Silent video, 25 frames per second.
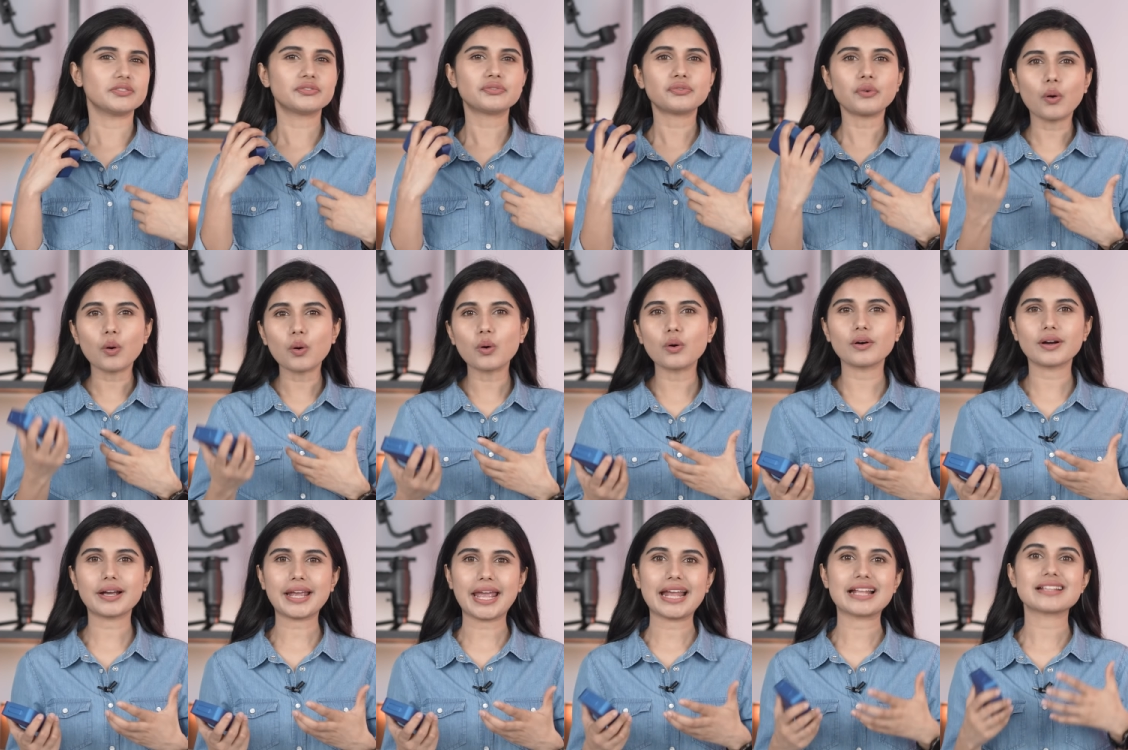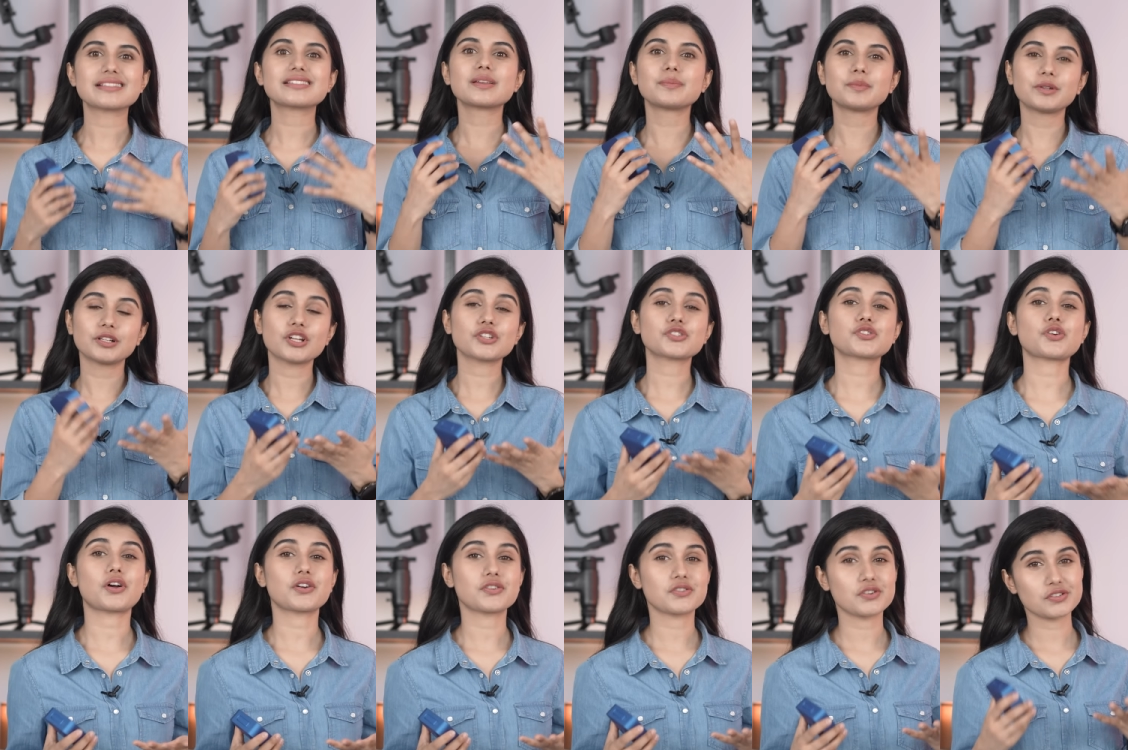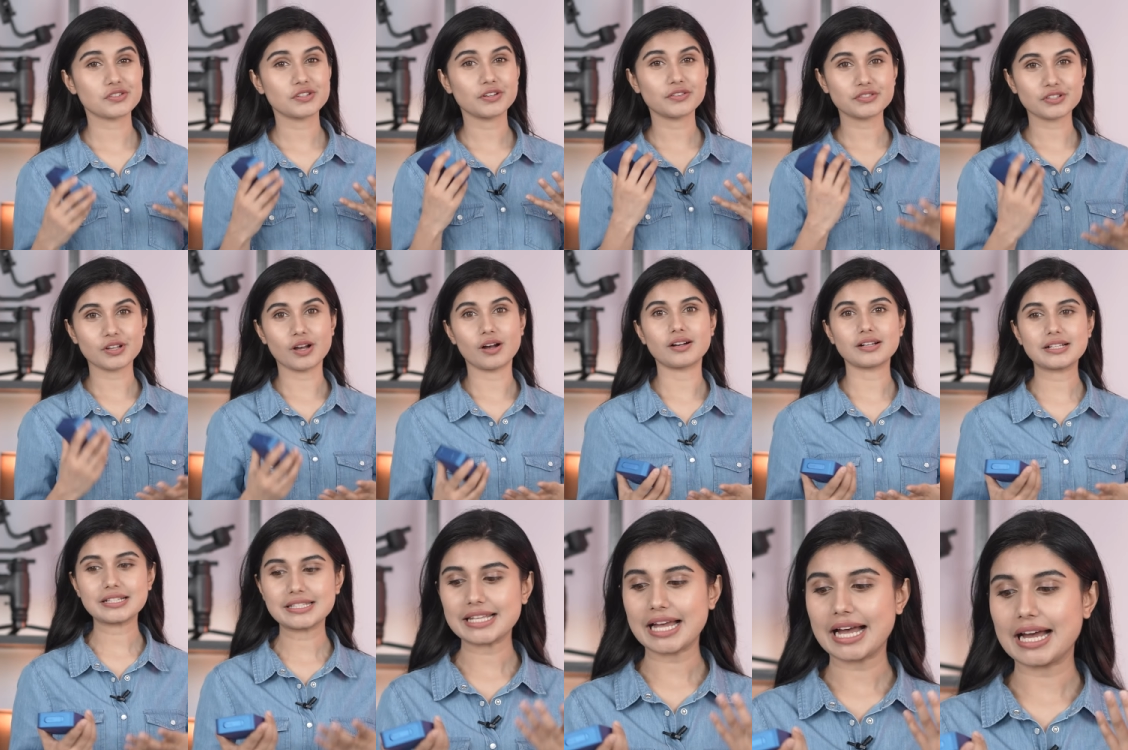folk, and similar genres of
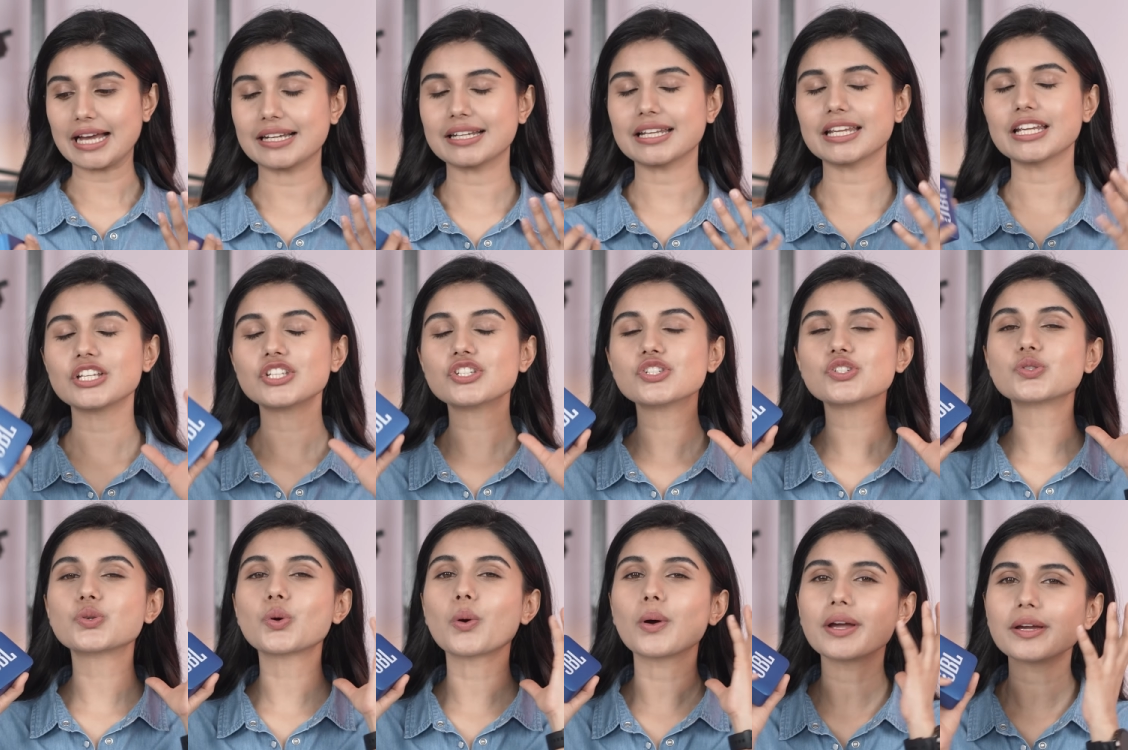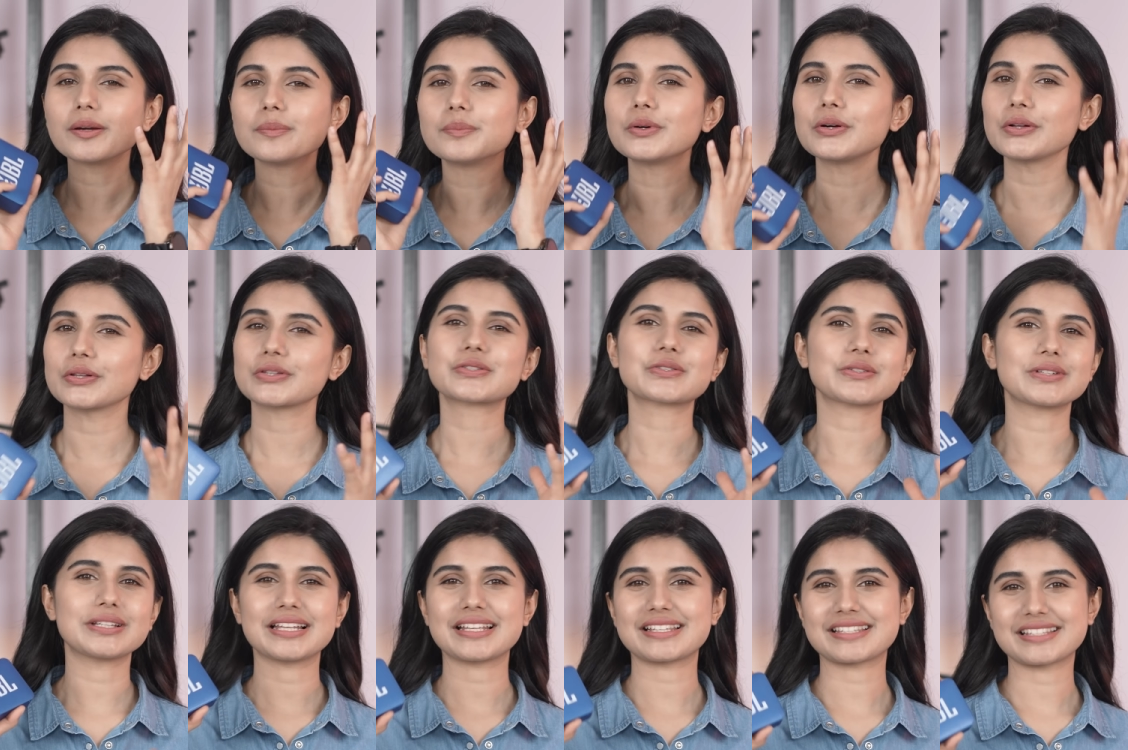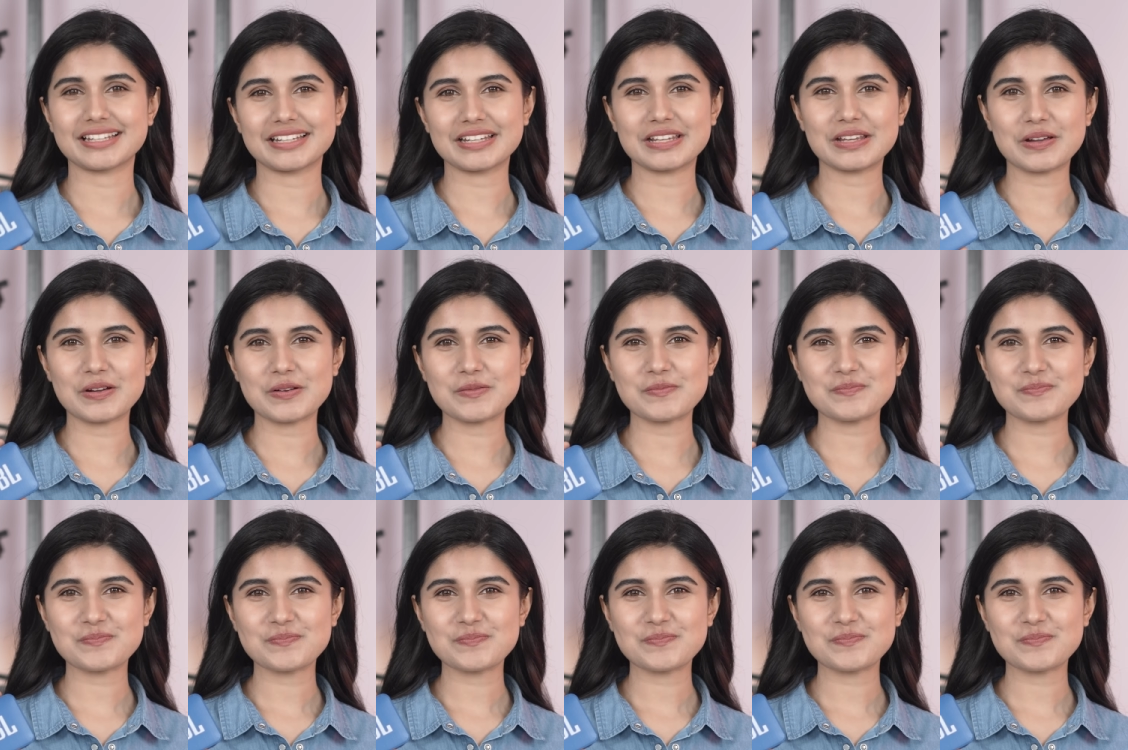songs are enjoyable to listen here.